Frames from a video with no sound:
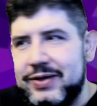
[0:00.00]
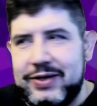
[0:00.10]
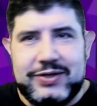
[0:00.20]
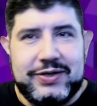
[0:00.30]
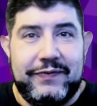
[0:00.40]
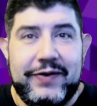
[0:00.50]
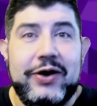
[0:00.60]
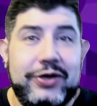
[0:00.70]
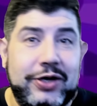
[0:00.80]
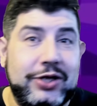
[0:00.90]
there's a
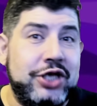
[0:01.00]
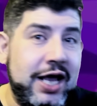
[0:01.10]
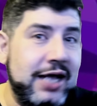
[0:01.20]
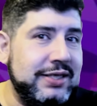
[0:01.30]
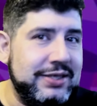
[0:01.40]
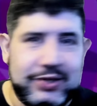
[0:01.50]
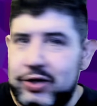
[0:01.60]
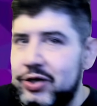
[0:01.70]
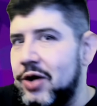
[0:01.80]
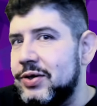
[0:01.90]
very good chance they're
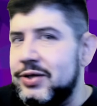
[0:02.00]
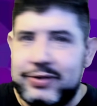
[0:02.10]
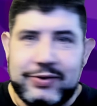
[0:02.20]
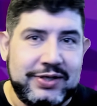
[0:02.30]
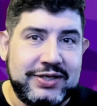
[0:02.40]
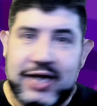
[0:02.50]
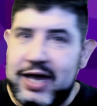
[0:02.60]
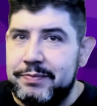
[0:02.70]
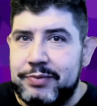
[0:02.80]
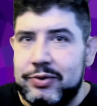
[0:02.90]
going through the
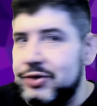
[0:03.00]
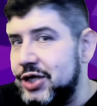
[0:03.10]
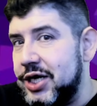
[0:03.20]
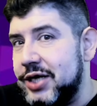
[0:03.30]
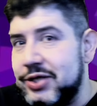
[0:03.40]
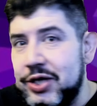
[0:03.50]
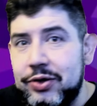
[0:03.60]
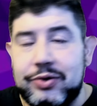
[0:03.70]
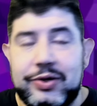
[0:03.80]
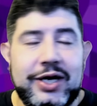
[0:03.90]
same bullshit too,